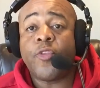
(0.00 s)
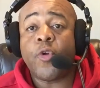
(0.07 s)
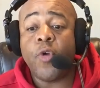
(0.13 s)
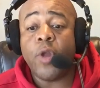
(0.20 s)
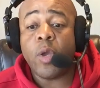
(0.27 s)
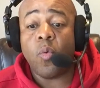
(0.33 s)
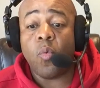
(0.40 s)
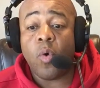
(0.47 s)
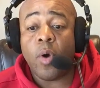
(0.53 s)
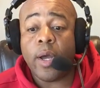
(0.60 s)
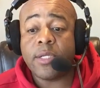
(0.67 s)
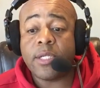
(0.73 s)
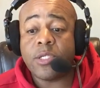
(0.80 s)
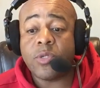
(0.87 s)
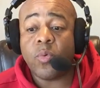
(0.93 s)

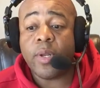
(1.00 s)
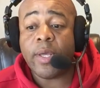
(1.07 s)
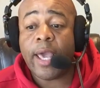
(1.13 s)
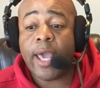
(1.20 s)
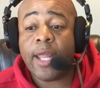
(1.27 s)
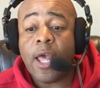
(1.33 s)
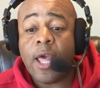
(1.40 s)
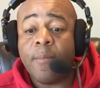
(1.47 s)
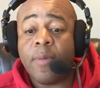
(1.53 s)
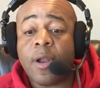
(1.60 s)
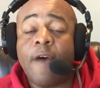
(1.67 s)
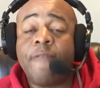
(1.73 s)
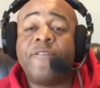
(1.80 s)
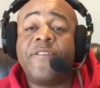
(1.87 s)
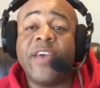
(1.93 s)
31 to 28. But
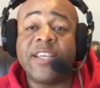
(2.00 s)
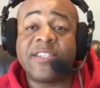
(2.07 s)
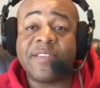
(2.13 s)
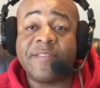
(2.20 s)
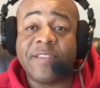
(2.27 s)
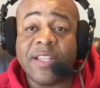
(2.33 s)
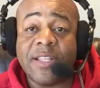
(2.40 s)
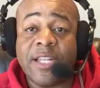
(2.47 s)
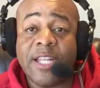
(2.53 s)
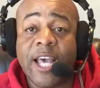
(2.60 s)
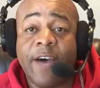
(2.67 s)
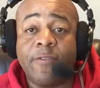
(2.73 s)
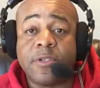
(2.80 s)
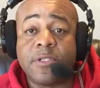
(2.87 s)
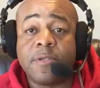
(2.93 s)
offensively, the
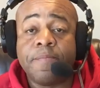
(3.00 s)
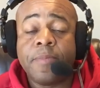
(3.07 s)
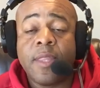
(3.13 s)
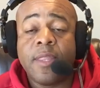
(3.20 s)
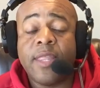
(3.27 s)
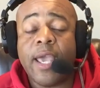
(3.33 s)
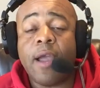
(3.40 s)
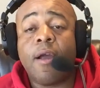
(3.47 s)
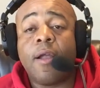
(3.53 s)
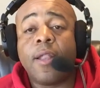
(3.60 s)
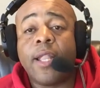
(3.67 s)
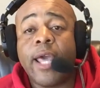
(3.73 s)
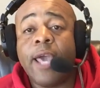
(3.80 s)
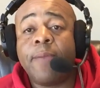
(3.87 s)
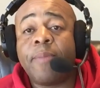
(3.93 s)
Devils they are
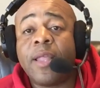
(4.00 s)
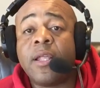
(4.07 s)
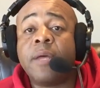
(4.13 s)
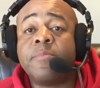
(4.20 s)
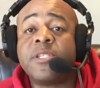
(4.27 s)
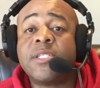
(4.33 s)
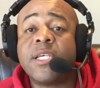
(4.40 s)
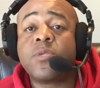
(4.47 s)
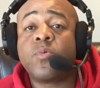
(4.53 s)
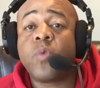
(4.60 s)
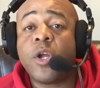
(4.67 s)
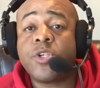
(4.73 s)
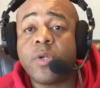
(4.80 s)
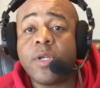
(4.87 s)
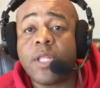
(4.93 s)
led by the number six
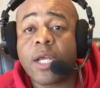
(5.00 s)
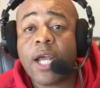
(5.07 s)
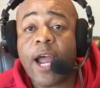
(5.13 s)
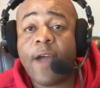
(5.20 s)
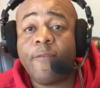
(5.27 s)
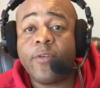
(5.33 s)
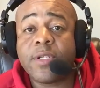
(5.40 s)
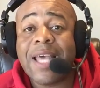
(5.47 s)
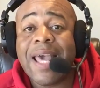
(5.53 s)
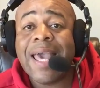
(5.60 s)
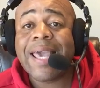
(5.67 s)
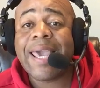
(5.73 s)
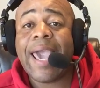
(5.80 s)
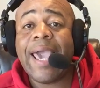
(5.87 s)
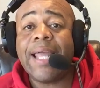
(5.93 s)
rusher in the conference,
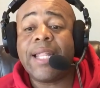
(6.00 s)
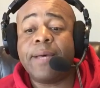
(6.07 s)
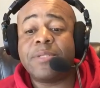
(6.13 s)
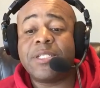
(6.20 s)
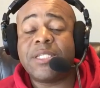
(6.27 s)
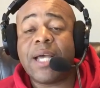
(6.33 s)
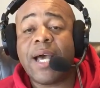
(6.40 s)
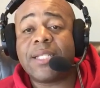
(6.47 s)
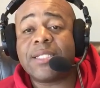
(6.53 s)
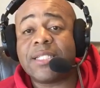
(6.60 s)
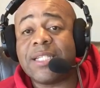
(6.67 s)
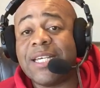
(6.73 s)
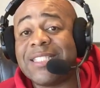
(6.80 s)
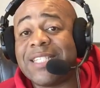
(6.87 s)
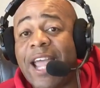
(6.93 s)
Caleb Johnson.
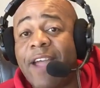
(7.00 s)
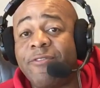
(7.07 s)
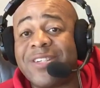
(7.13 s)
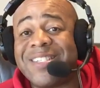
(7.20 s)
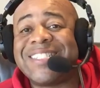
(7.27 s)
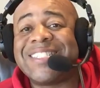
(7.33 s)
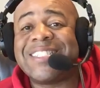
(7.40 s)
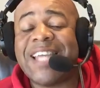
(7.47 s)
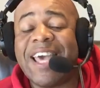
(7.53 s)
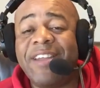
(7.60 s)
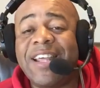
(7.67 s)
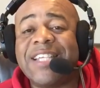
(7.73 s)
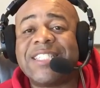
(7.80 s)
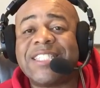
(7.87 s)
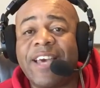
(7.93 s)
He's averaging
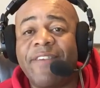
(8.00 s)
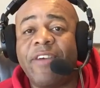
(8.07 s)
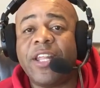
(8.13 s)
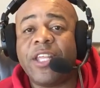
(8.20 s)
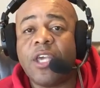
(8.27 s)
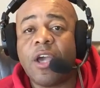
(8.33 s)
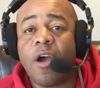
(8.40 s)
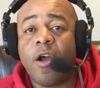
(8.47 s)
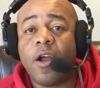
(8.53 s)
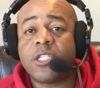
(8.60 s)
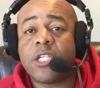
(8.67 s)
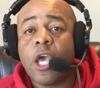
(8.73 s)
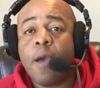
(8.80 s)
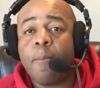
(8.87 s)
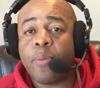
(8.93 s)
77
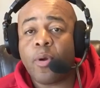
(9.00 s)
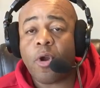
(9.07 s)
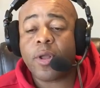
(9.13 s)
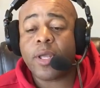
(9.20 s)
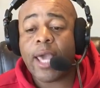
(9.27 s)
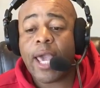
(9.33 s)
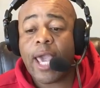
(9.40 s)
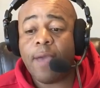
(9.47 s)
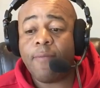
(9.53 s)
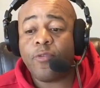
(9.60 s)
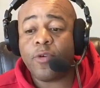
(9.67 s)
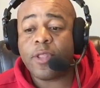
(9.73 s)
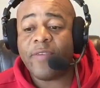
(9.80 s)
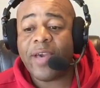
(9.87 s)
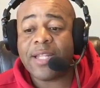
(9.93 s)
yards per game
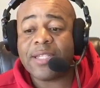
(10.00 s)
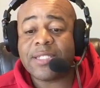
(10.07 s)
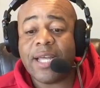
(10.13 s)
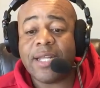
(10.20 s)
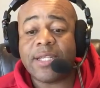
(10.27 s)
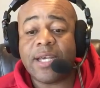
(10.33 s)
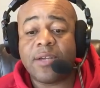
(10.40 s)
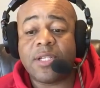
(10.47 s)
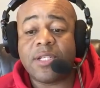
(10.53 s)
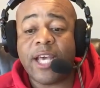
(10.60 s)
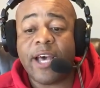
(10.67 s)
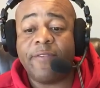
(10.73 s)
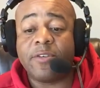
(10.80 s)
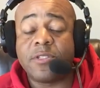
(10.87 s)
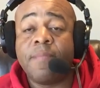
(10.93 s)
for the Valley State Delta
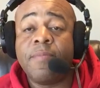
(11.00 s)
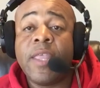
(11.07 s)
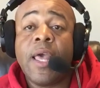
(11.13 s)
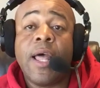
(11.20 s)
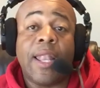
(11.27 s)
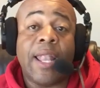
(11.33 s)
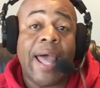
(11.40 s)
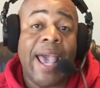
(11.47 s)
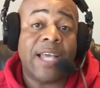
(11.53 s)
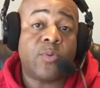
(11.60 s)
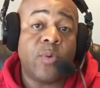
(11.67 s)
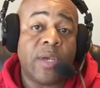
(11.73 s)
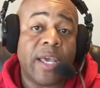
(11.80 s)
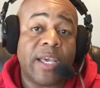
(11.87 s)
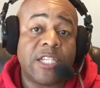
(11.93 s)
Devils. Last
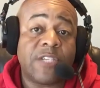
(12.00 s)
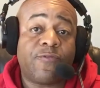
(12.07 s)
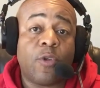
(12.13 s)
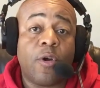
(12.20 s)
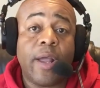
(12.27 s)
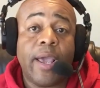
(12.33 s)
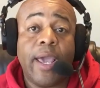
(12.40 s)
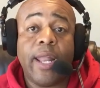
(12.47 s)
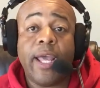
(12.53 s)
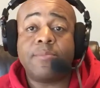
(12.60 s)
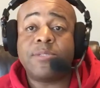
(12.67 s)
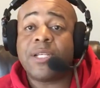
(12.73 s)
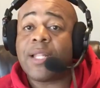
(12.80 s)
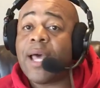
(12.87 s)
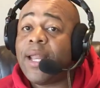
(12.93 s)
week against Florida
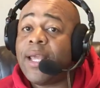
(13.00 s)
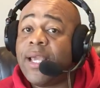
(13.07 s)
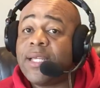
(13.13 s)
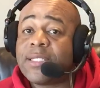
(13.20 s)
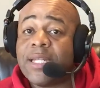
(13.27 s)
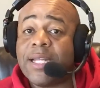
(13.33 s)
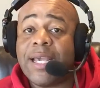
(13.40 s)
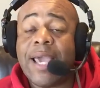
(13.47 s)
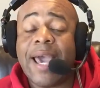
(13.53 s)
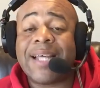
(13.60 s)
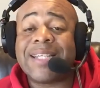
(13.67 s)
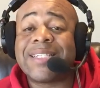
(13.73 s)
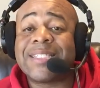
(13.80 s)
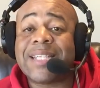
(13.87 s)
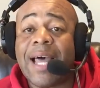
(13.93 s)
A&M, Jelani Easton, he had
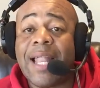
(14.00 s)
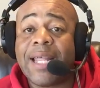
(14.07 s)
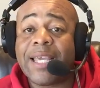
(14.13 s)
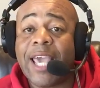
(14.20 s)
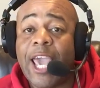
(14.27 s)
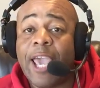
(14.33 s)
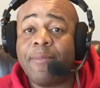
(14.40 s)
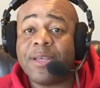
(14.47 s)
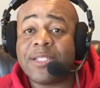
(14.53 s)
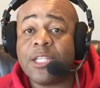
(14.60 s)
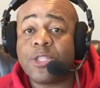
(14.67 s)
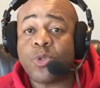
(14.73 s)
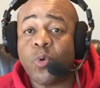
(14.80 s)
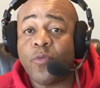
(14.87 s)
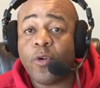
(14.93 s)
a solid game as he
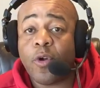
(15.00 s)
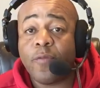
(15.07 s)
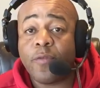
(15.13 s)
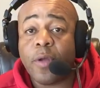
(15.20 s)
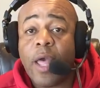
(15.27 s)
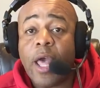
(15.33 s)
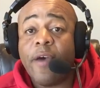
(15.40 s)
threw for over